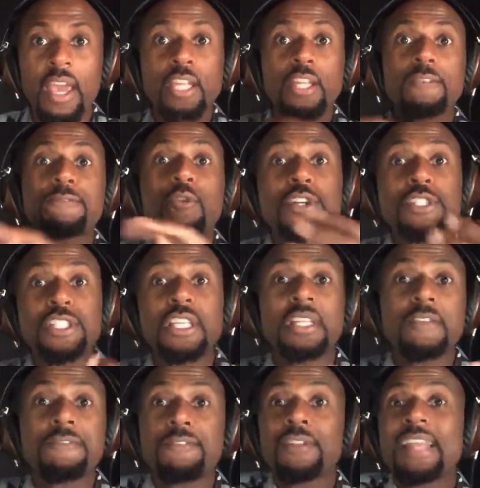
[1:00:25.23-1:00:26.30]
And
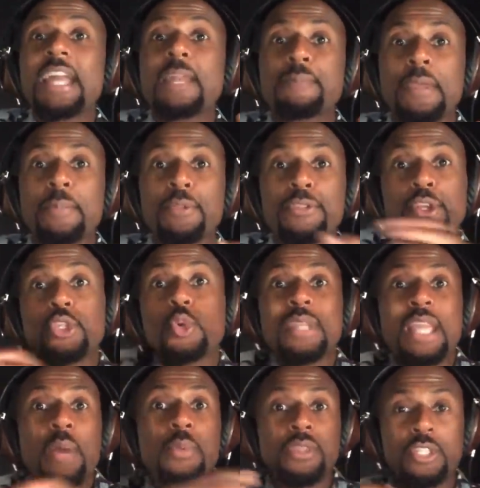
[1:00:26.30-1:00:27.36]
unfortunately, for a lot of people, they're
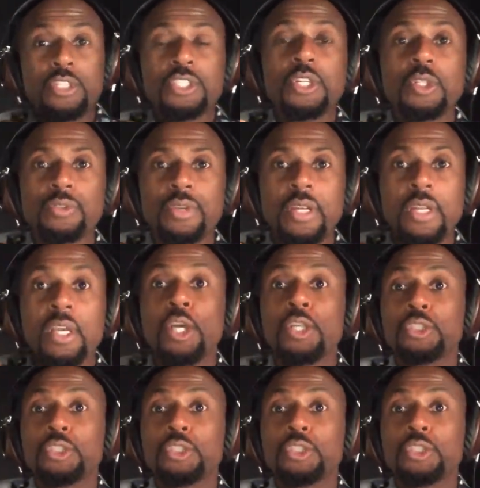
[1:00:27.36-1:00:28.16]
doing that with their children.